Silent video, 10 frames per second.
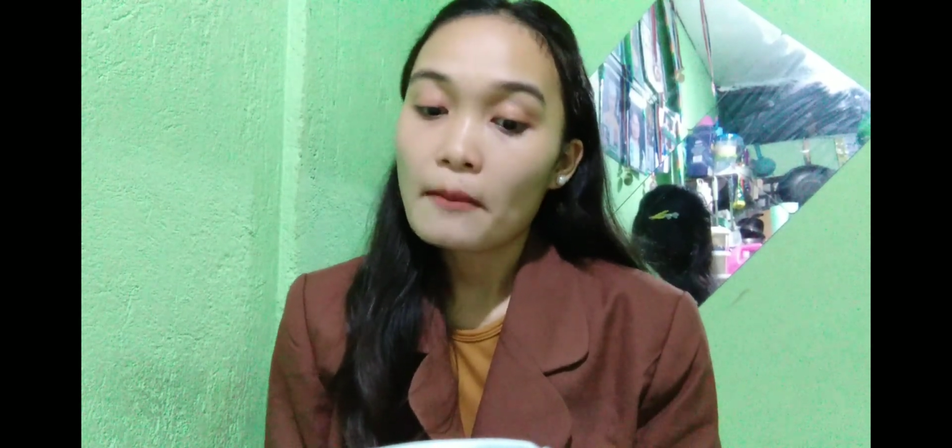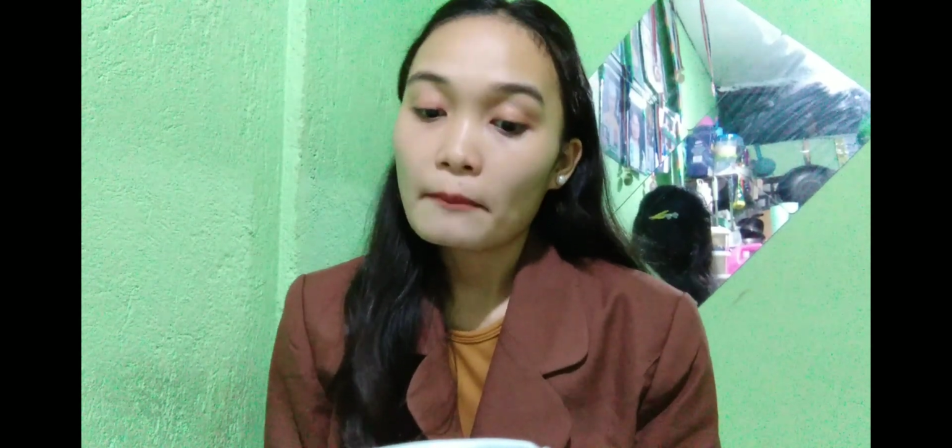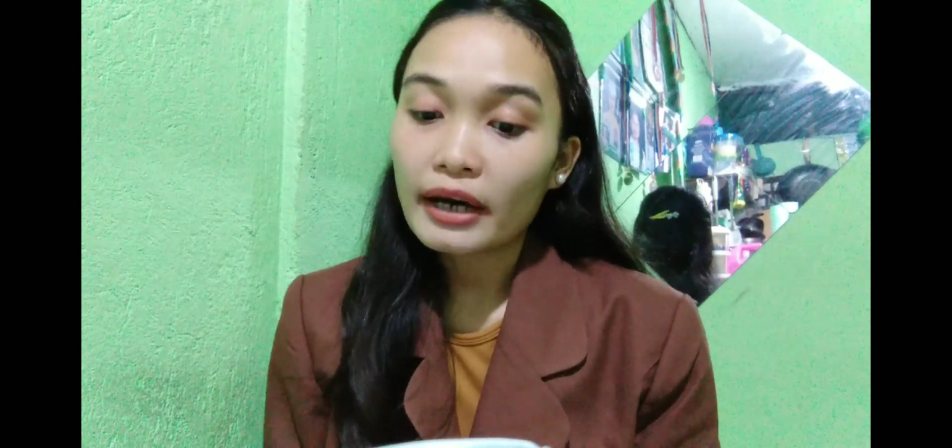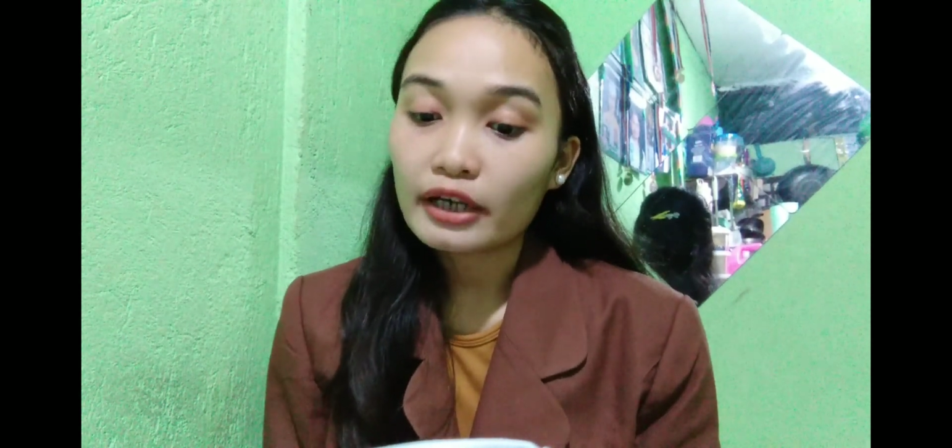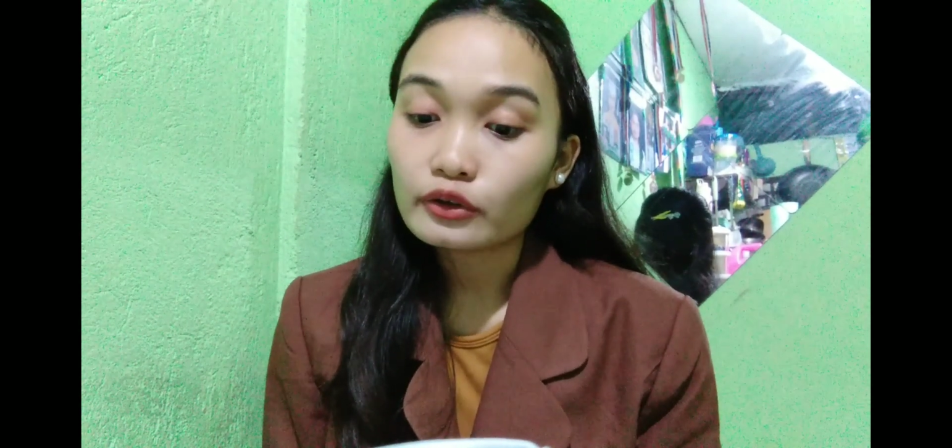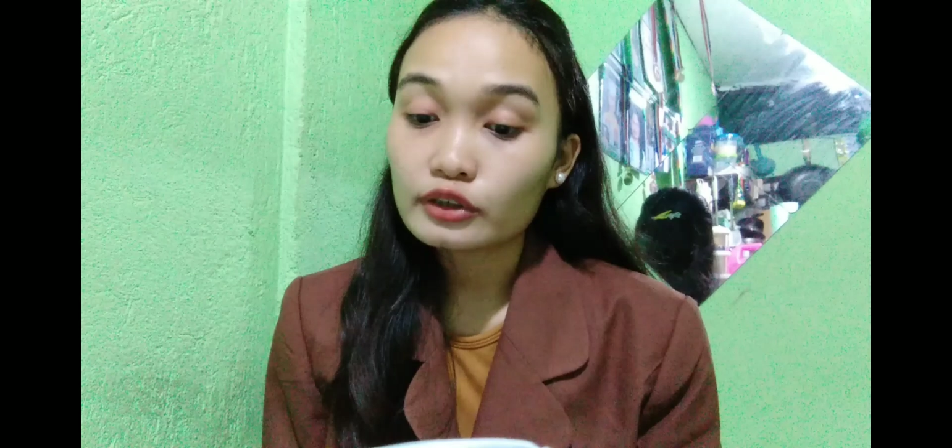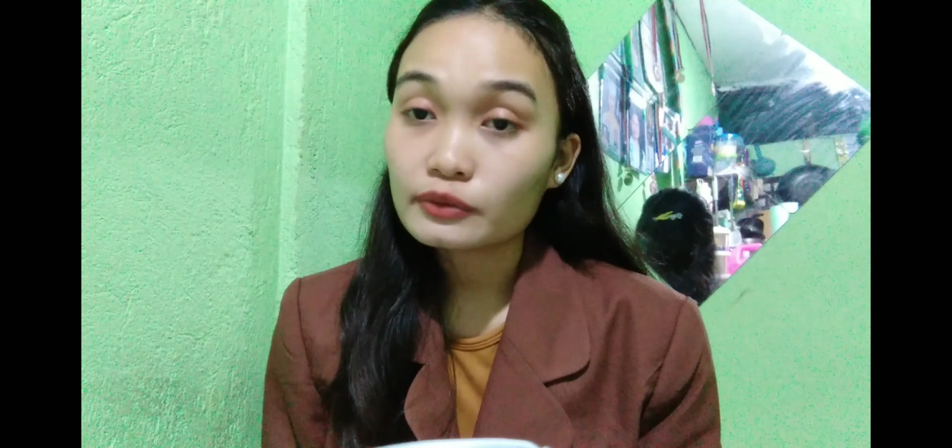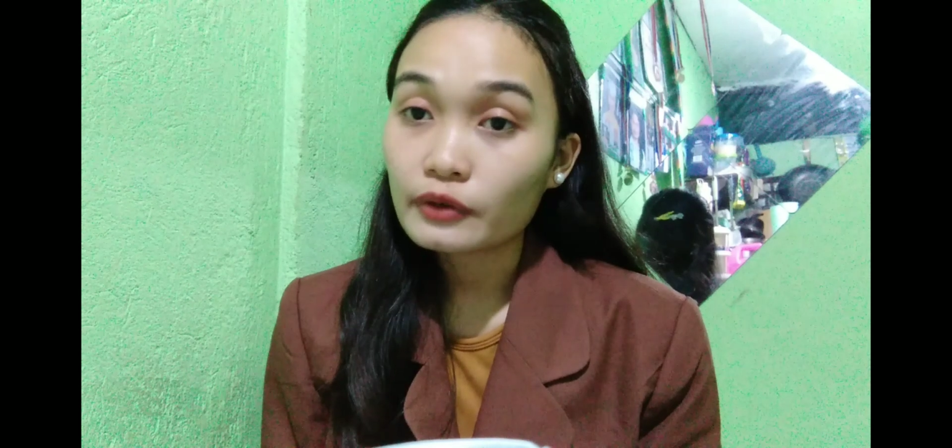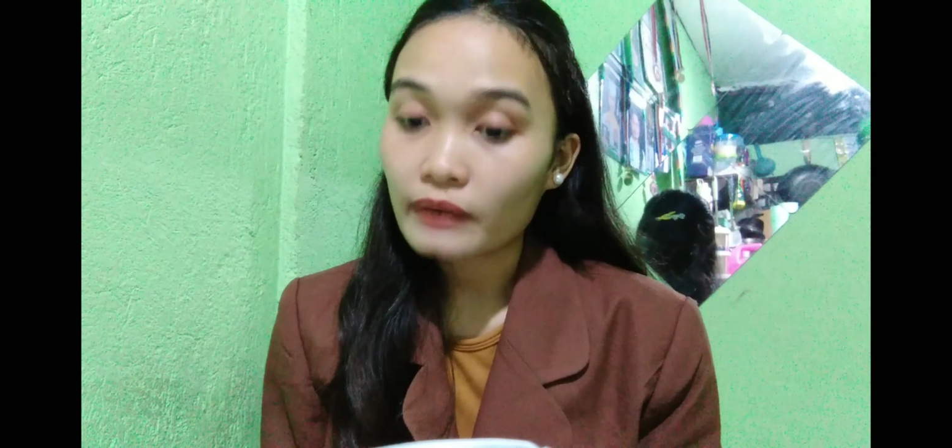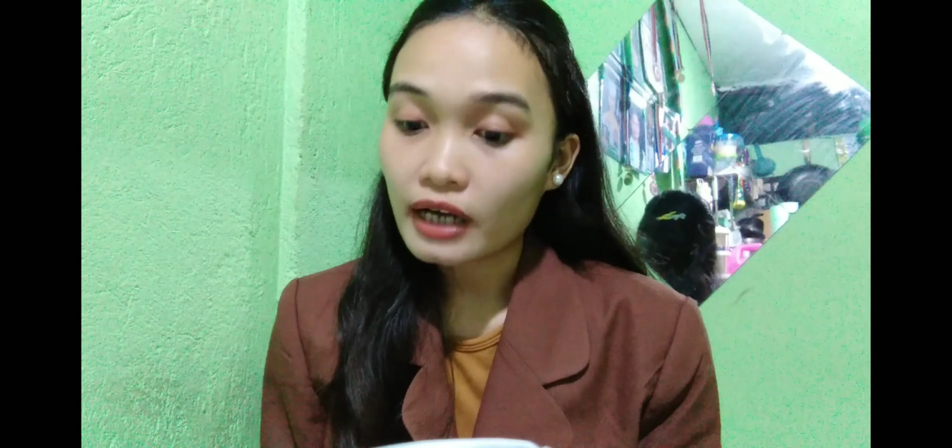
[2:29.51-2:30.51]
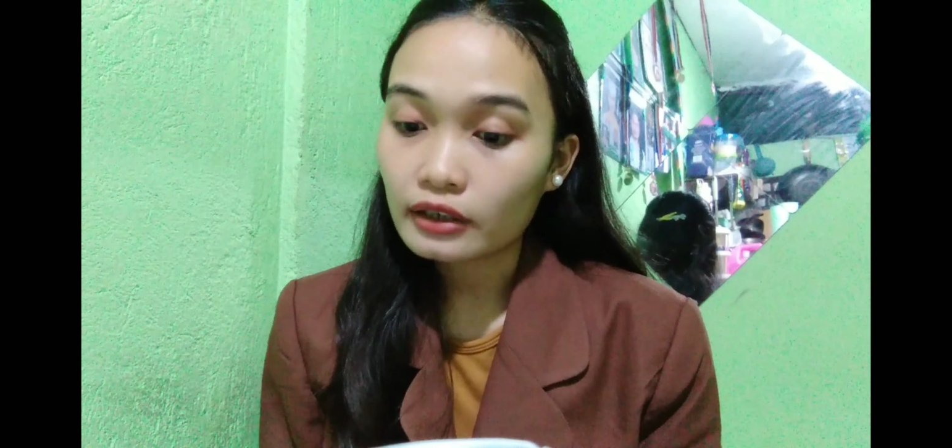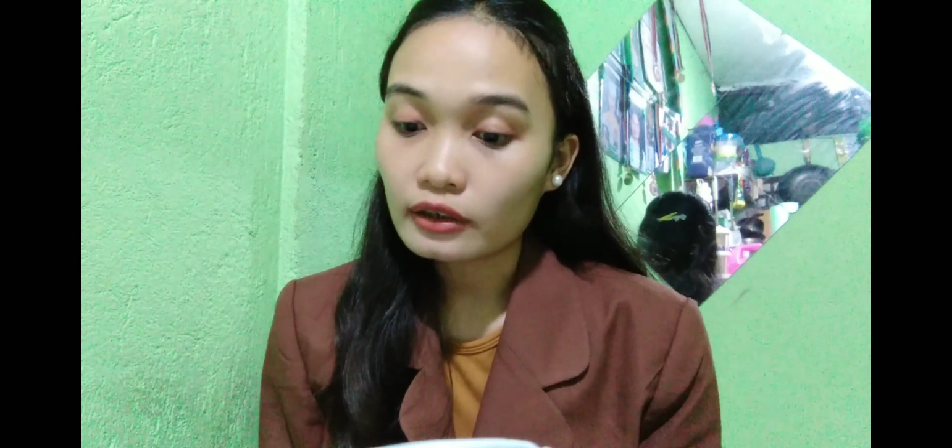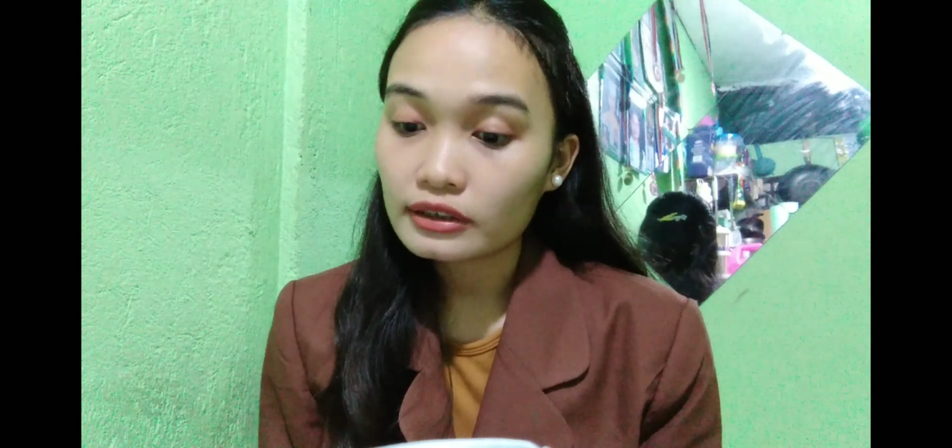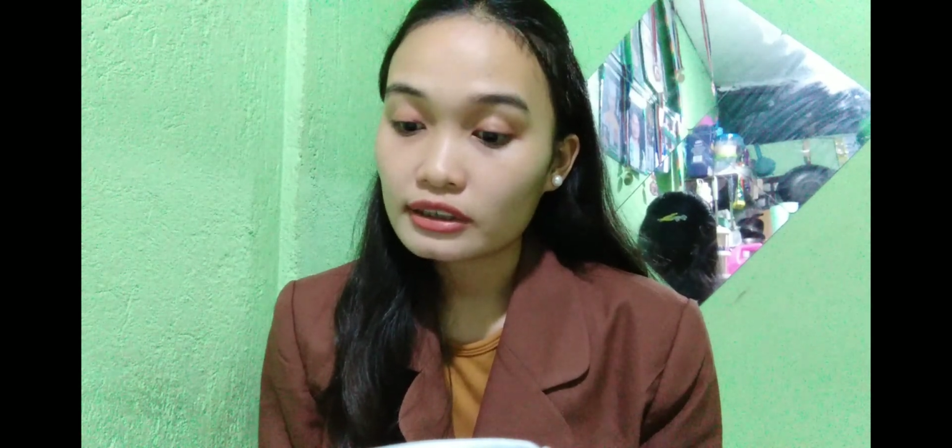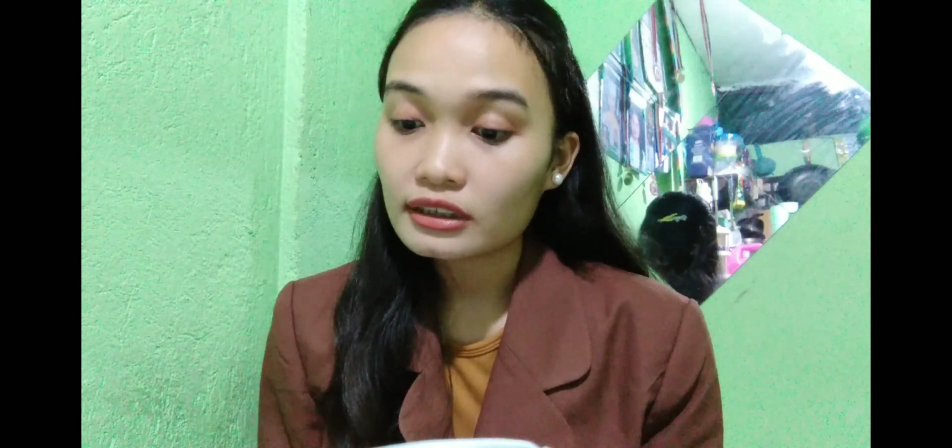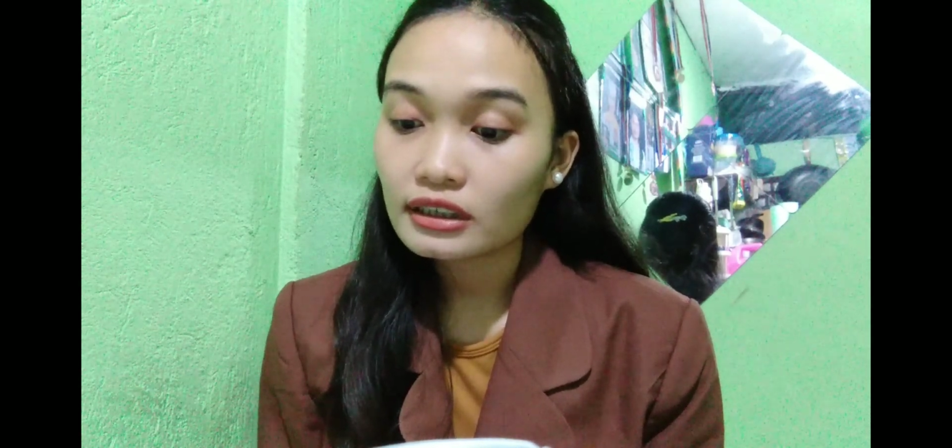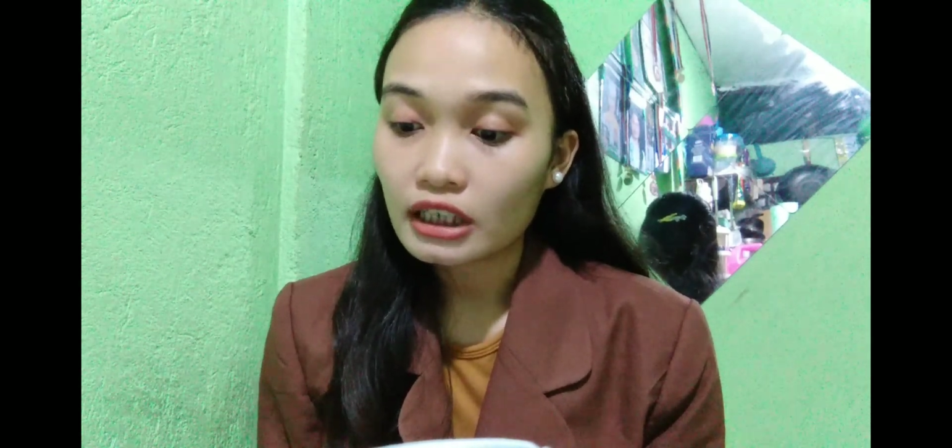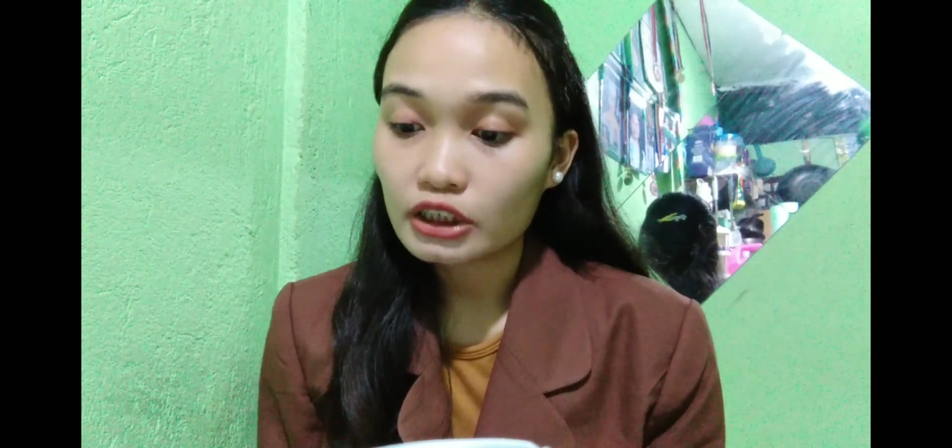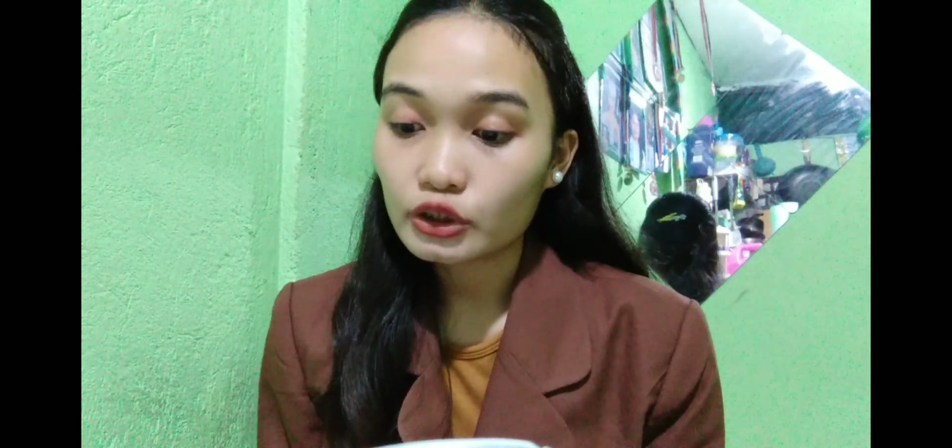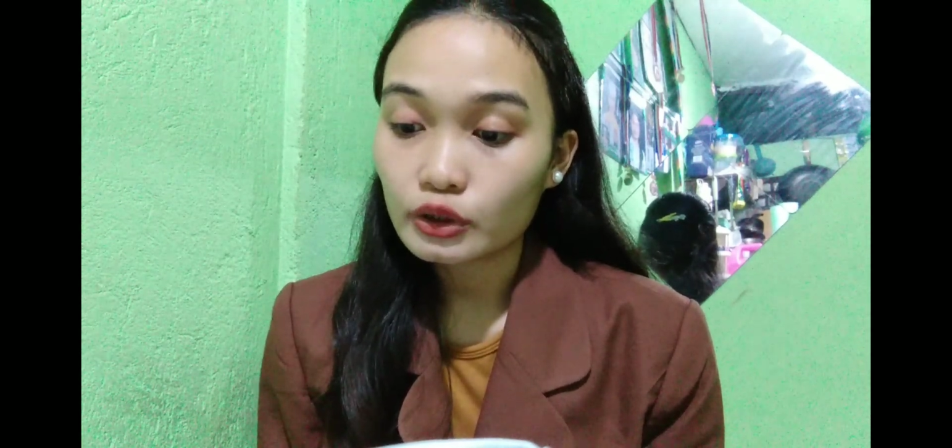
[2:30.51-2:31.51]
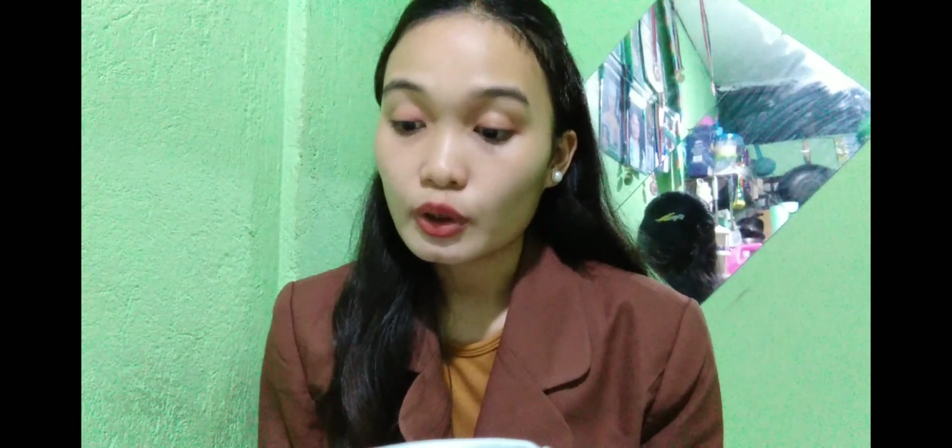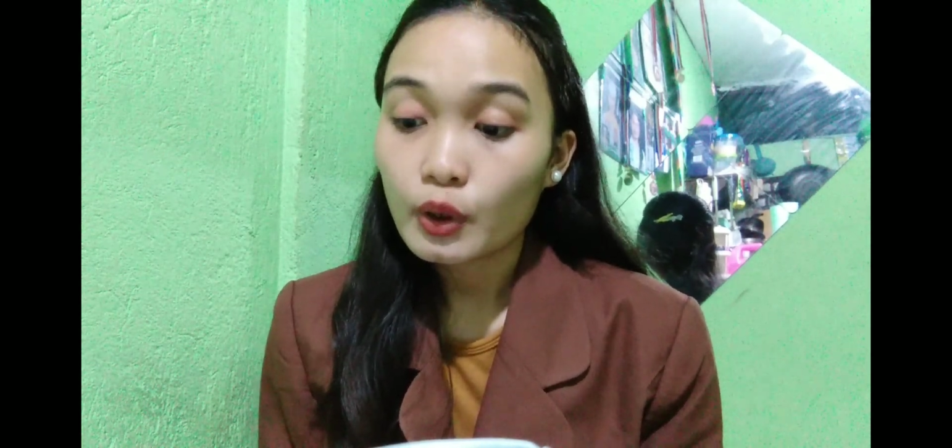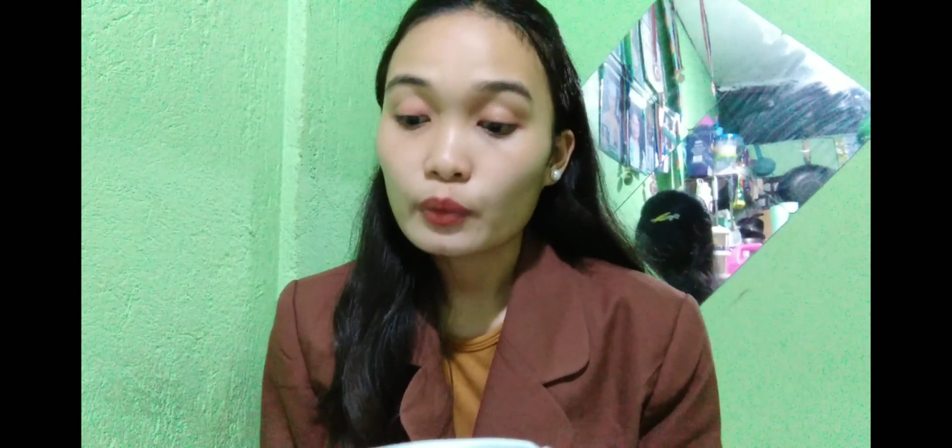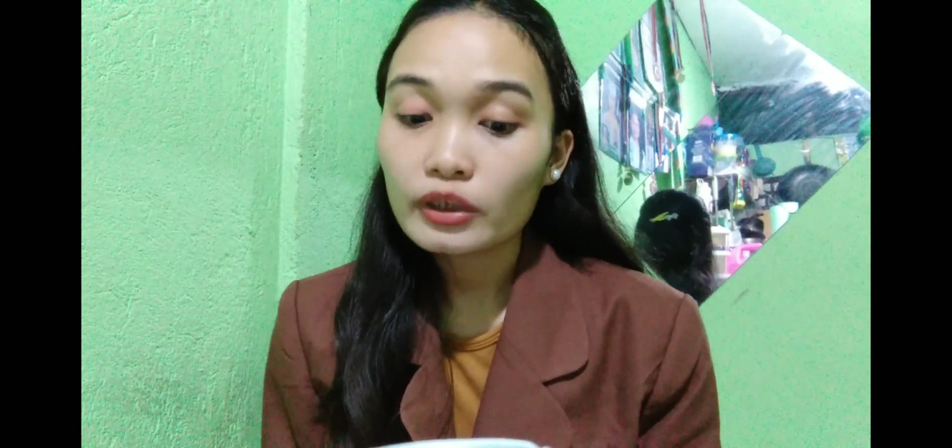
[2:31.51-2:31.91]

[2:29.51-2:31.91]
minors from adults in detention